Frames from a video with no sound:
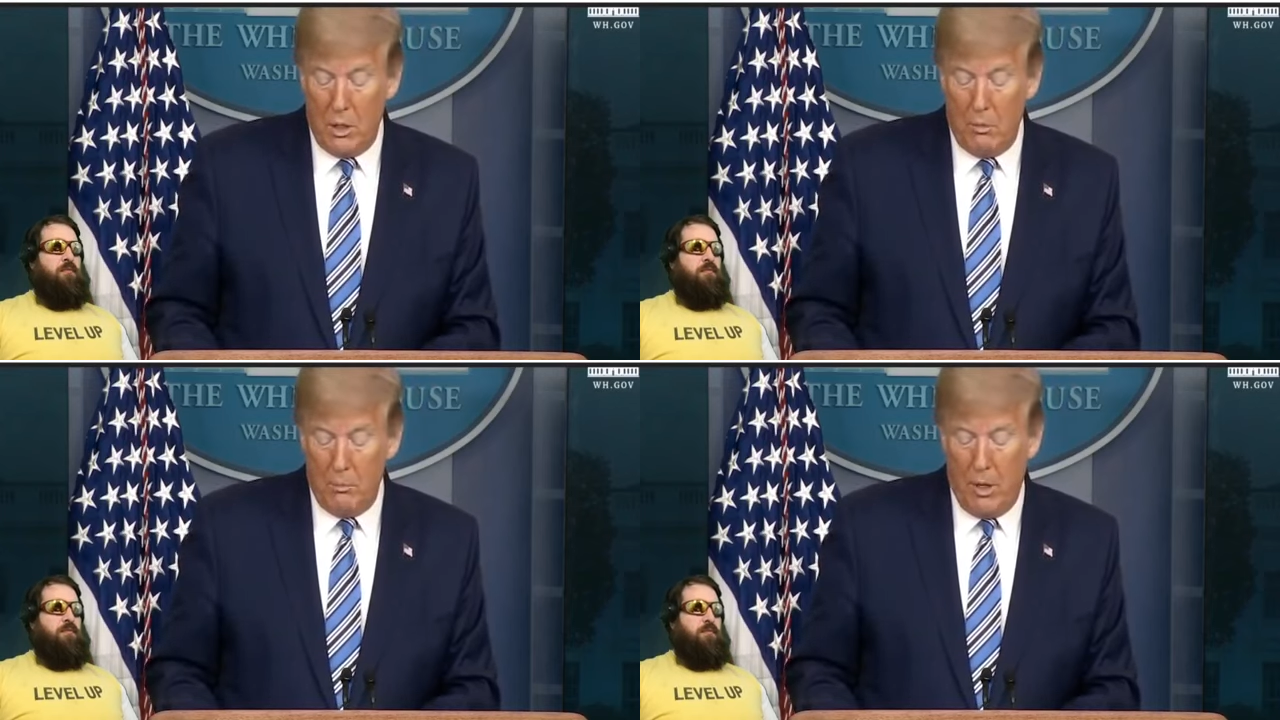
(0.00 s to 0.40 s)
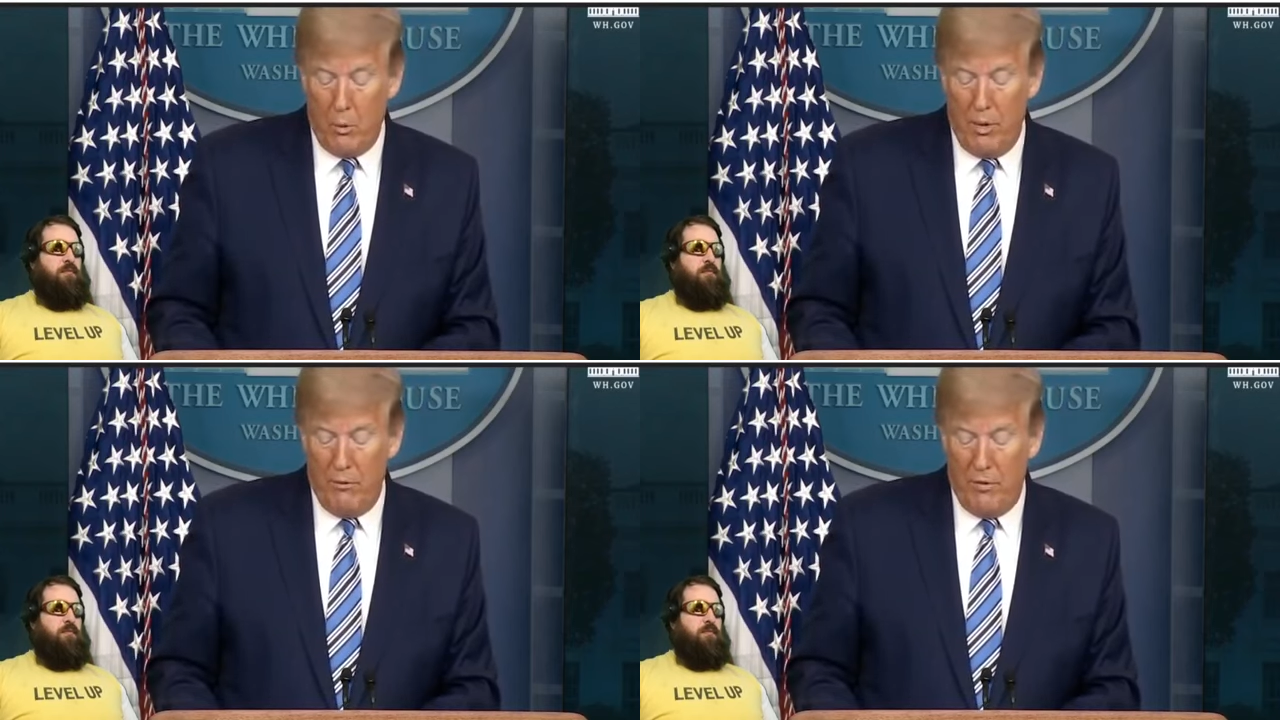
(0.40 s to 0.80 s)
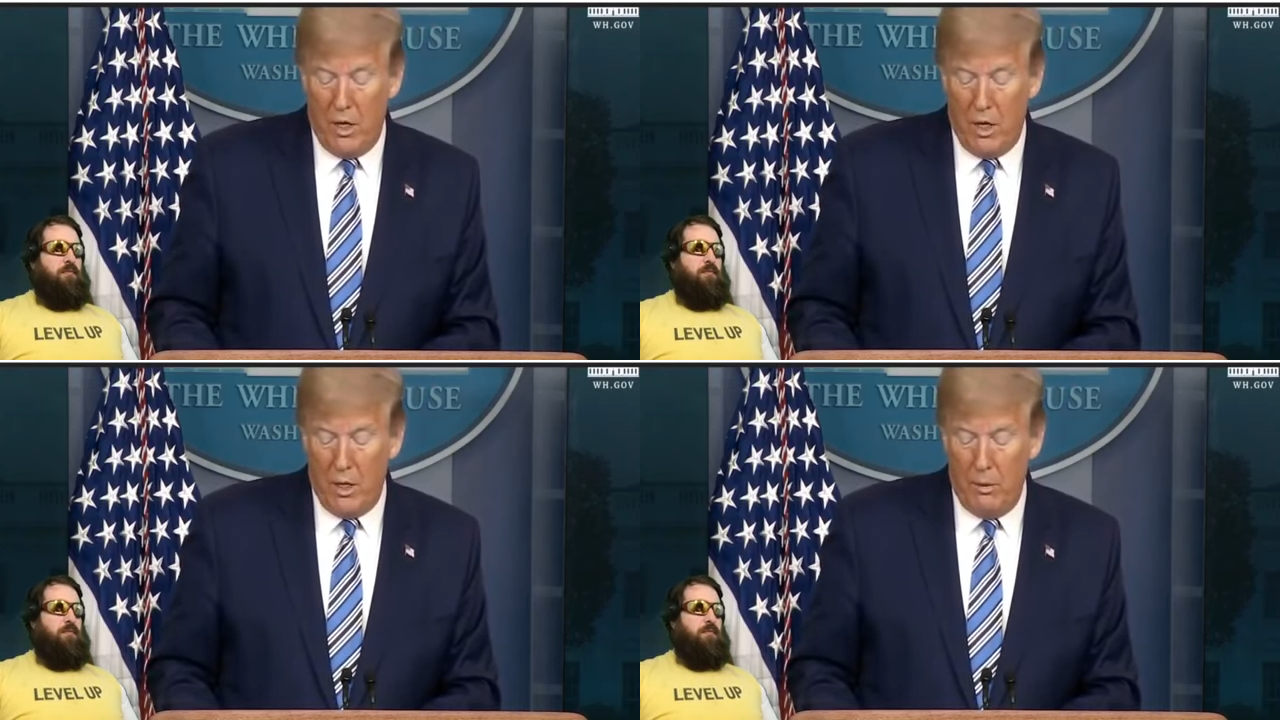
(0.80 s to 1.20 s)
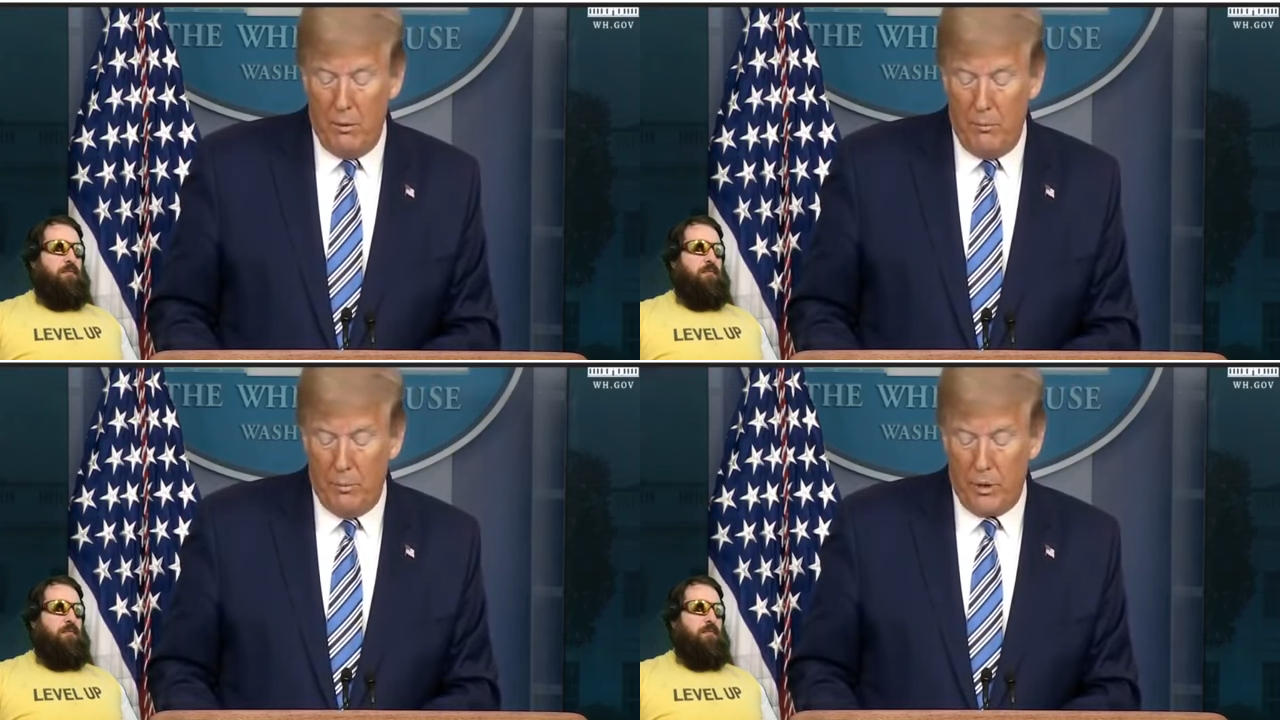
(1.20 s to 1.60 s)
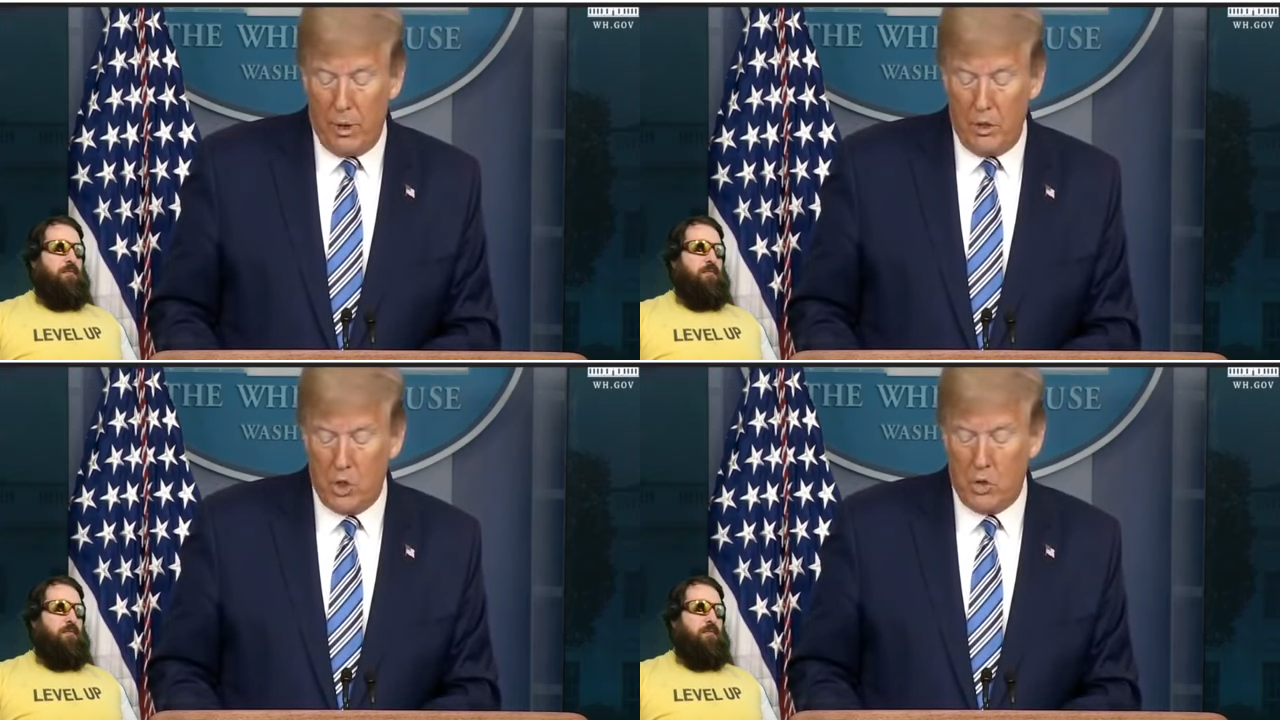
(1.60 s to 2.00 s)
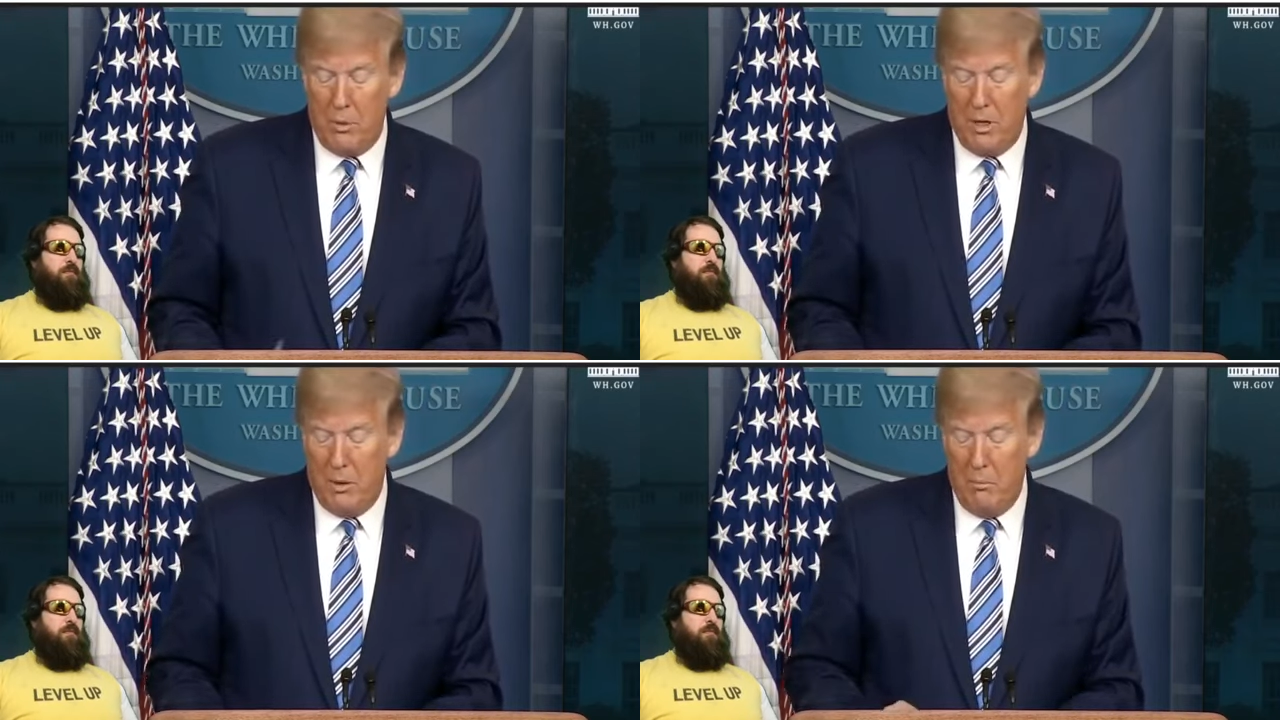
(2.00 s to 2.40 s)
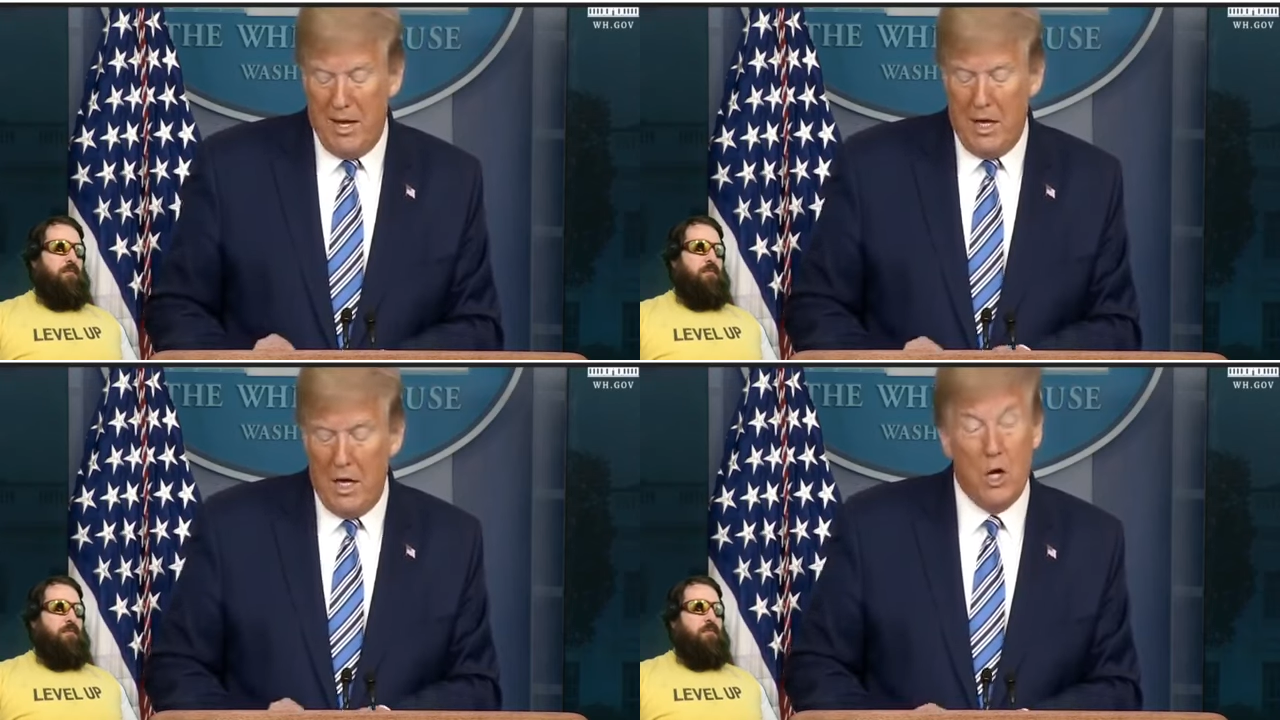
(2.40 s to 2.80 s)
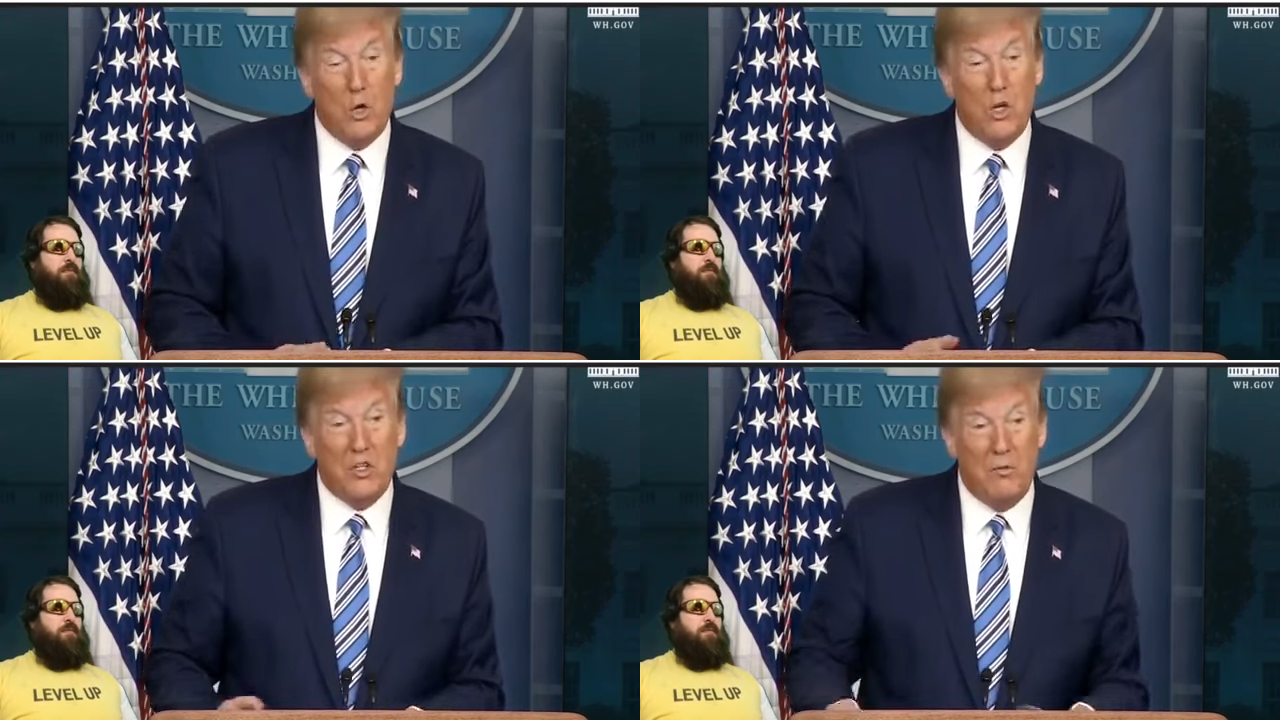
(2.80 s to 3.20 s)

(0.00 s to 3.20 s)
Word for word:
Speaker 1: But we've uh, distributed many hundreds of